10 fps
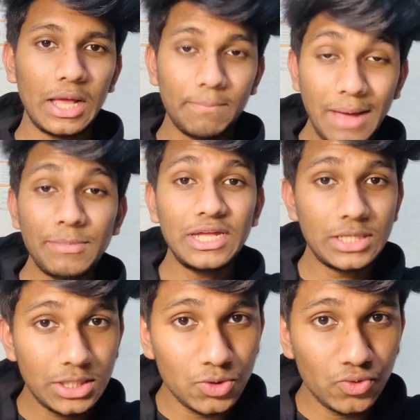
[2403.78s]
Ma'am, is
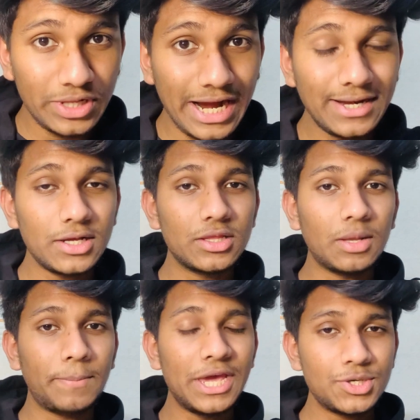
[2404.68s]
it true that the
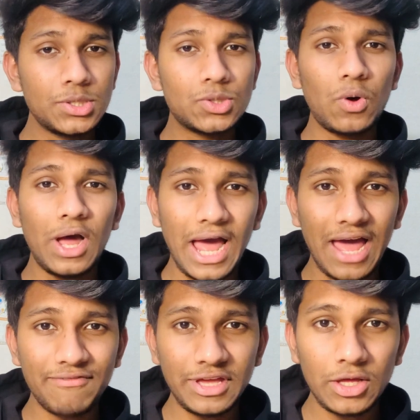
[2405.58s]
patients who are
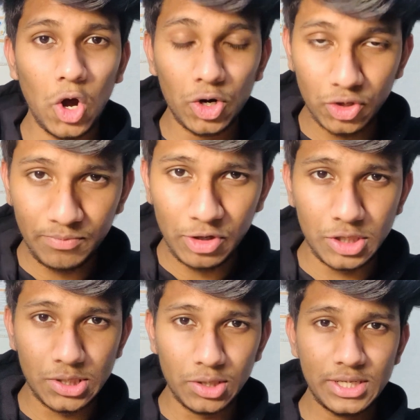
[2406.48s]
having autoimmune
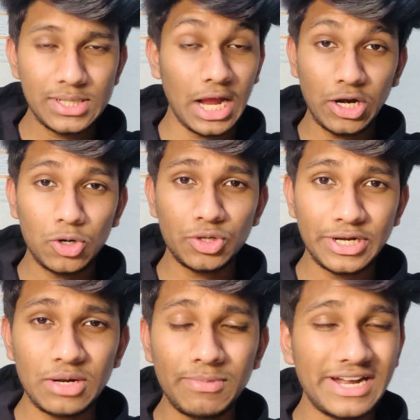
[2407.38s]
disorders cannot
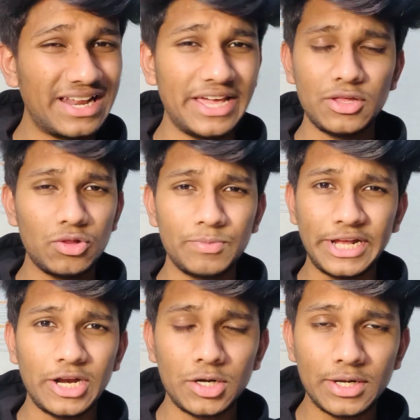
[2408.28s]
donate the blood like
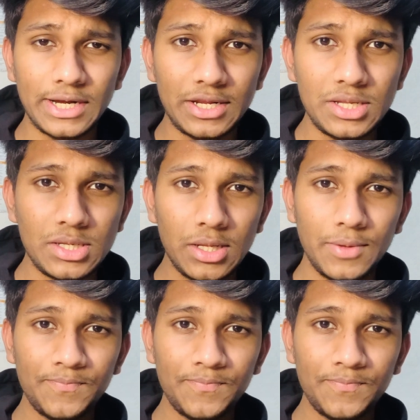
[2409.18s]
rheumatoid arthritis?